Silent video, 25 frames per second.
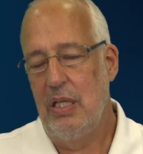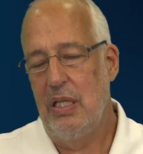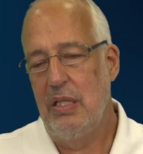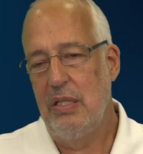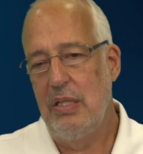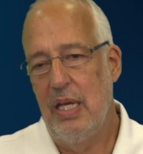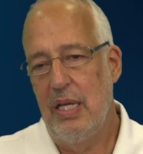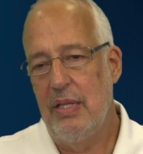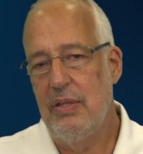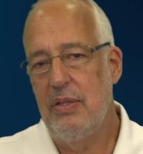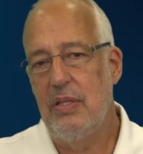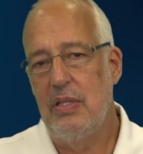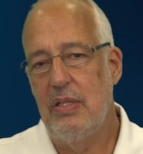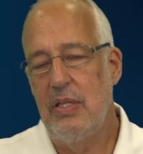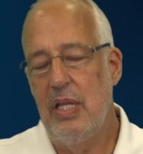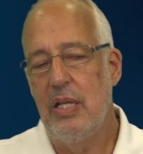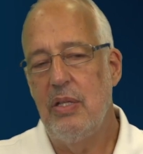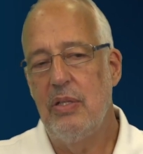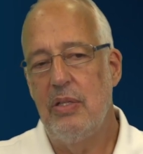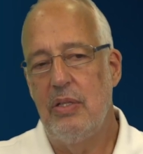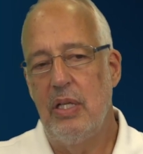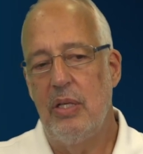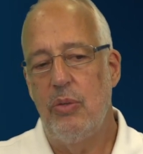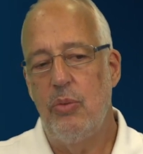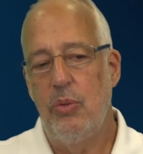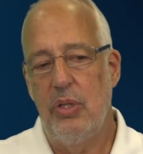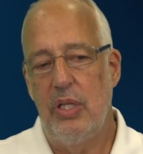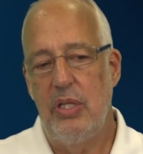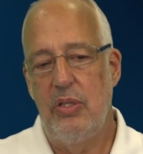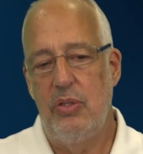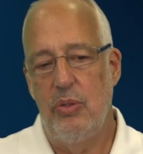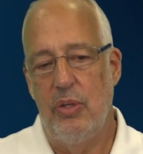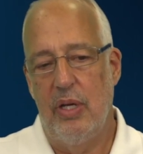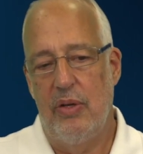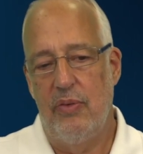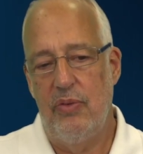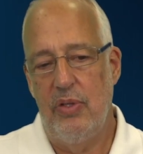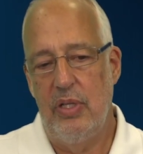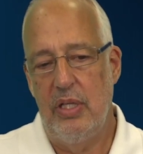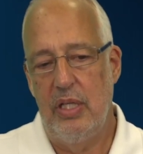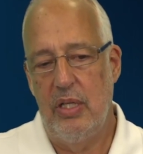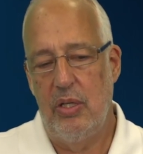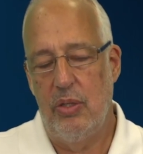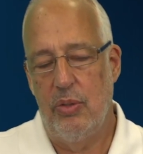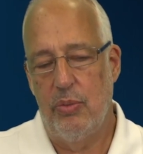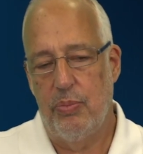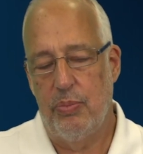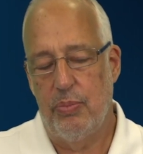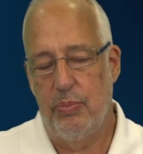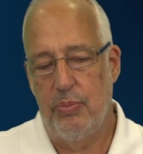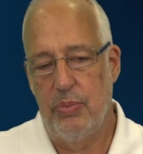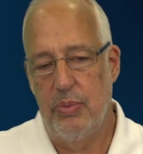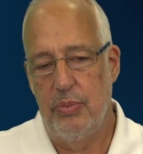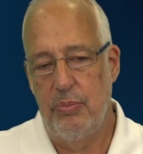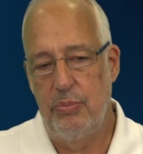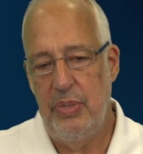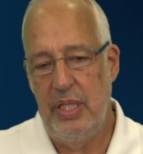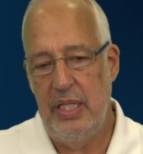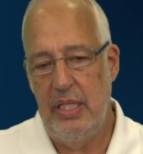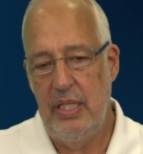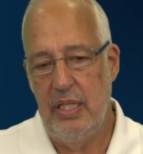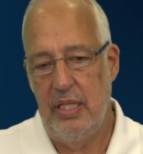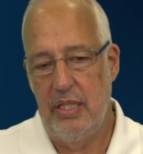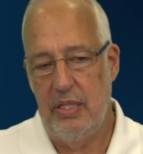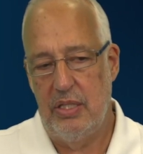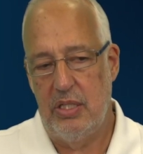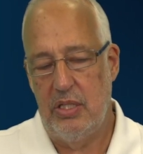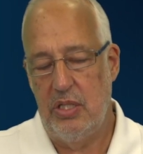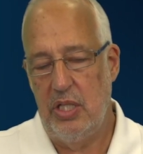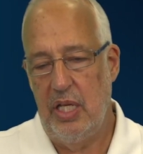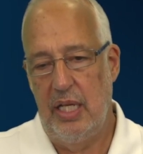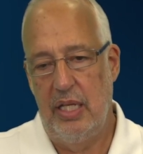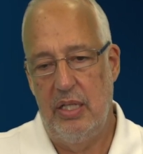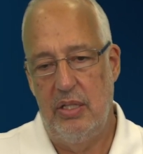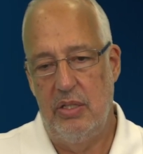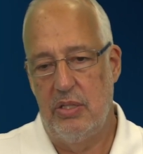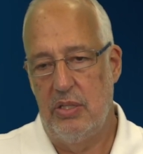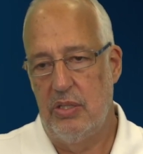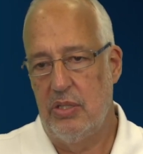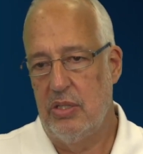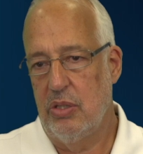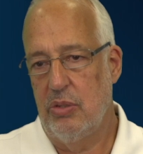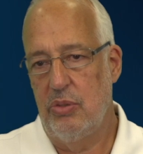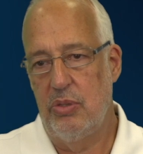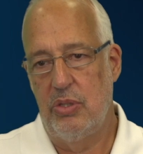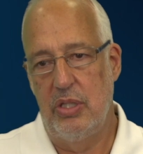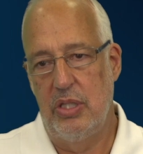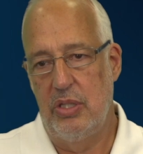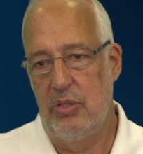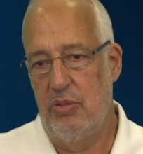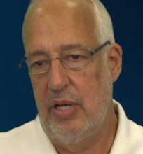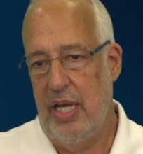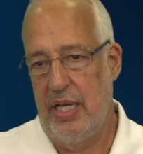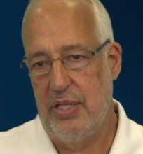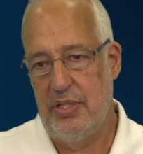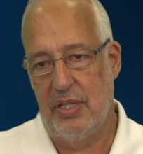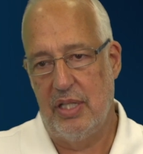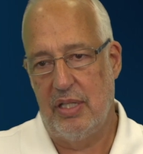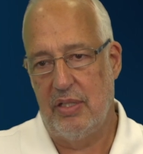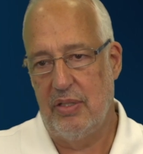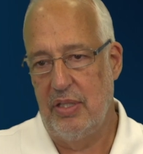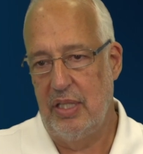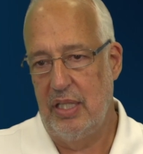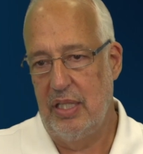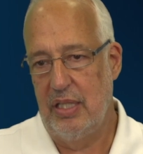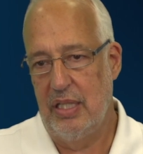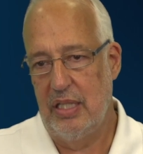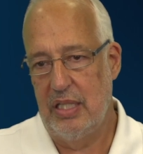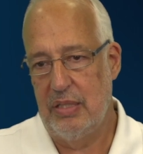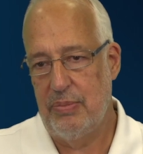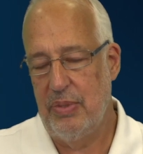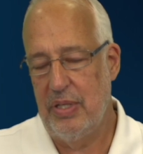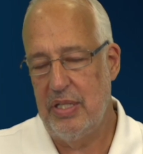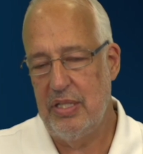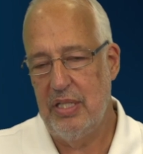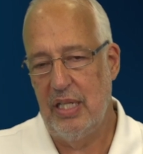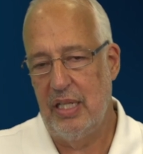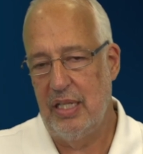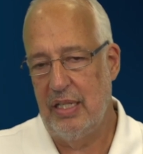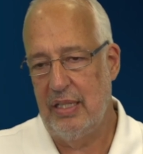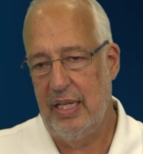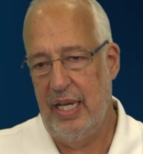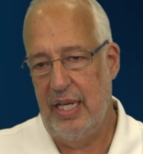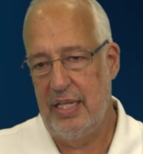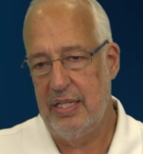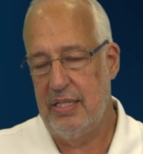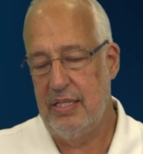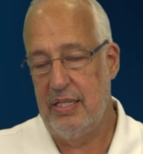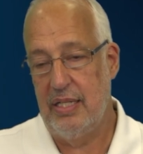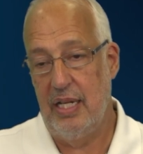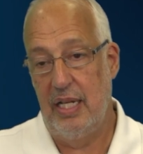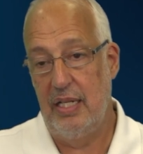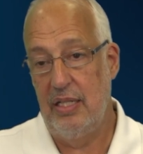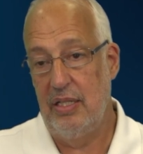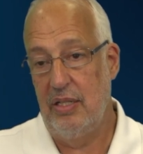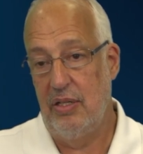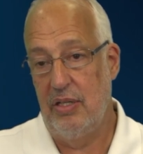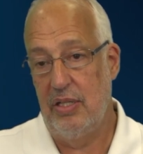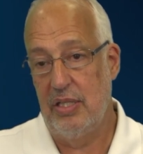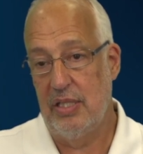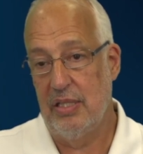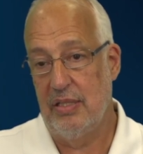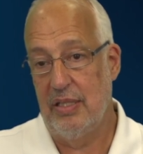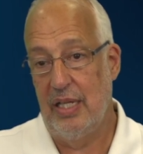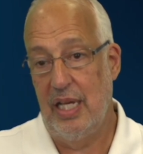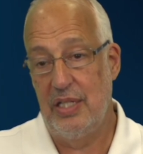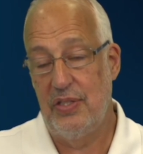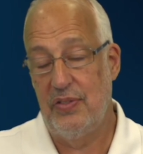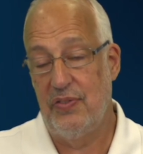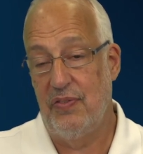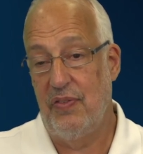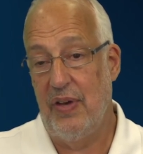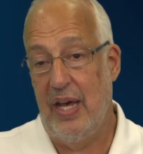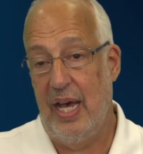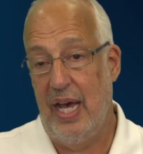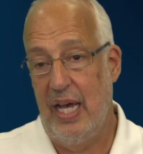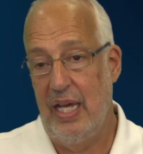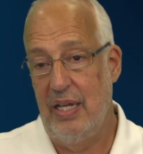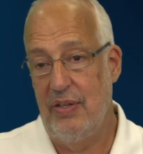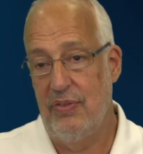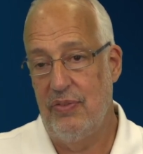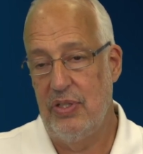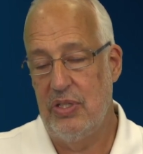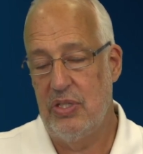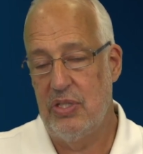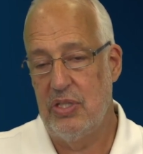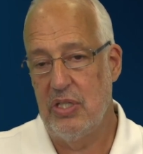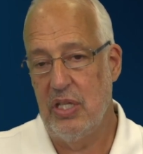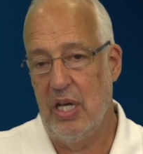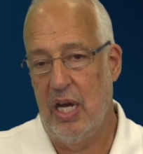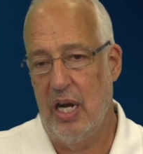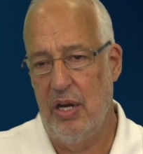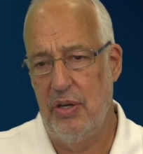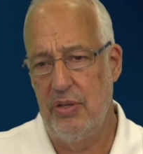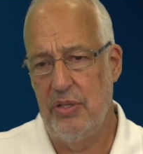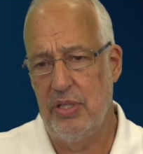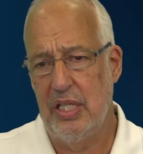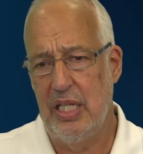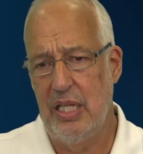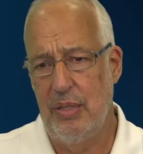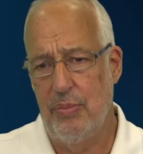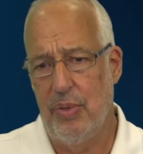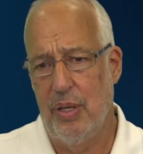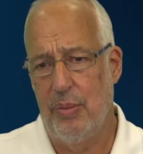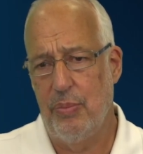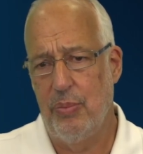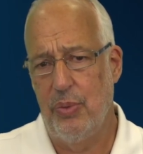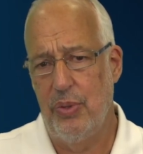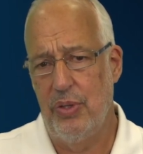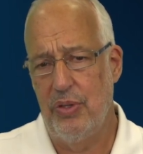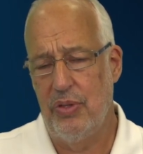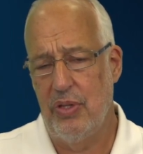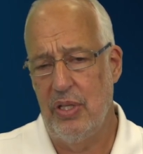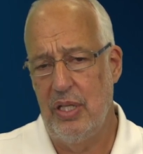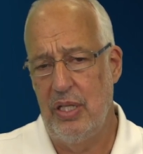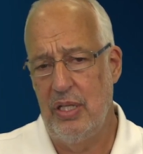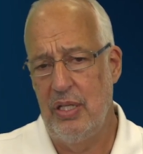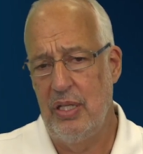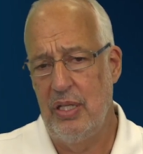Yeah, they really do. Media has changed so drastically, especially in the last 10 years. In the last 5, it's hard to keep up with,